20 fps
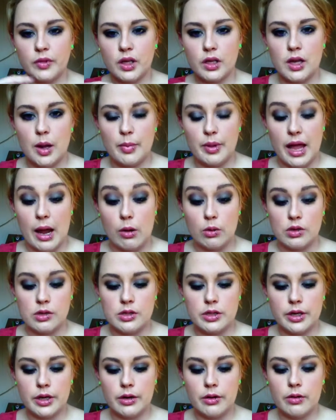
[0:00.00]
couple hours
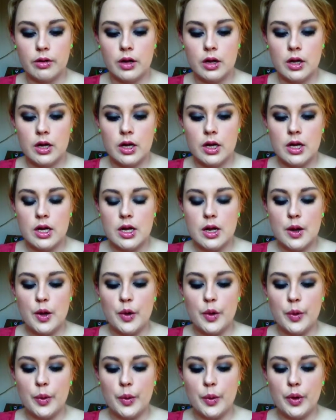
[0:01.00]
ago,
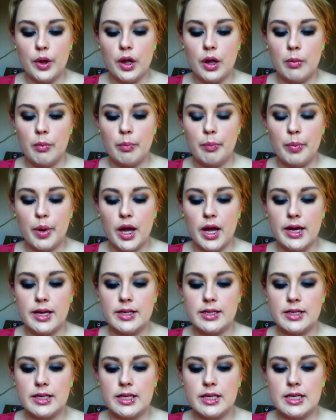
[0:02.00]

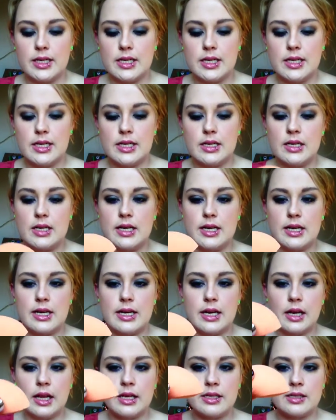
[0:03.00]
but
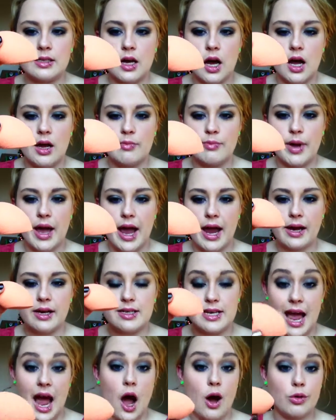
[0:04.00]
it has gone back
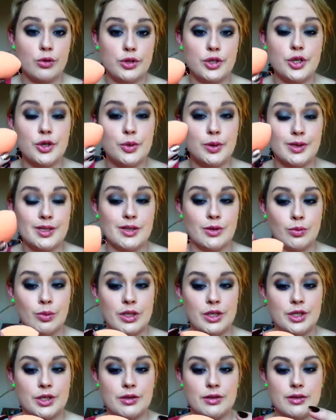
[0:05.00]
down to its
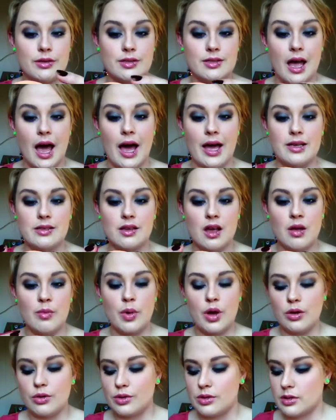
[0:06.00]
original size
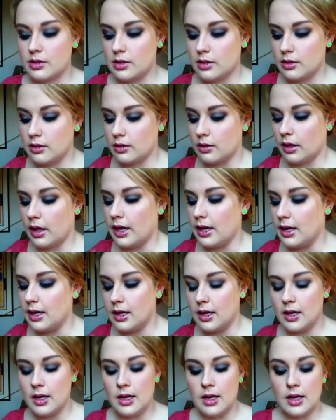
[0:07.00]
almost.
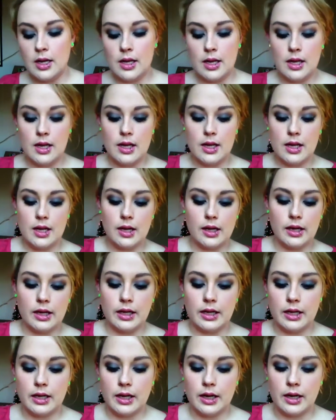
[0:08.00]
Like,
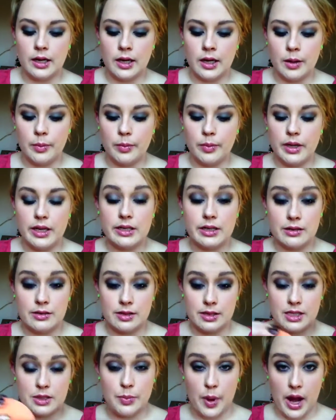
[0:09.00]
it does
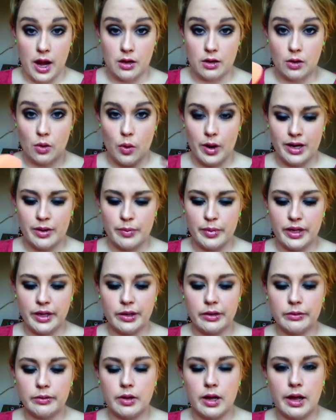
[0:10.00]
expand quite a bit,
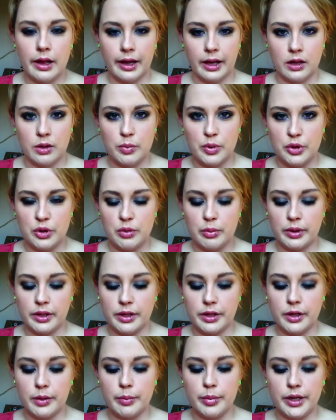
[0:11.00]
like the Beauty
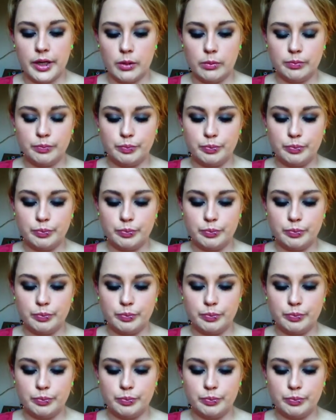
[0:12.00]
Blender, but